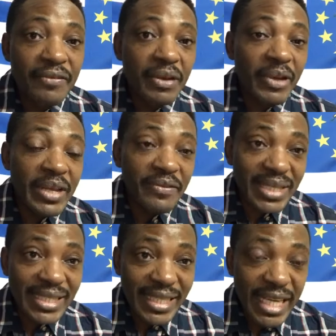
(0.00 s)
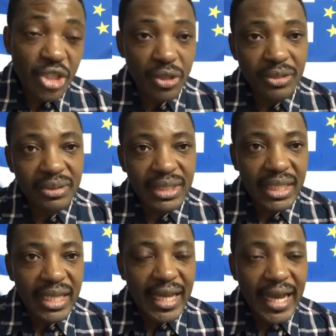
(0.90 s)
for investigation,
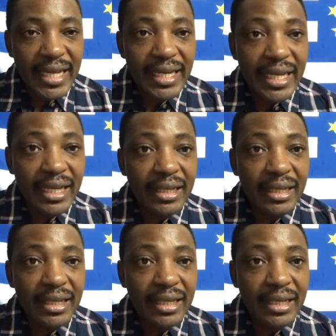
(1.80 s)
and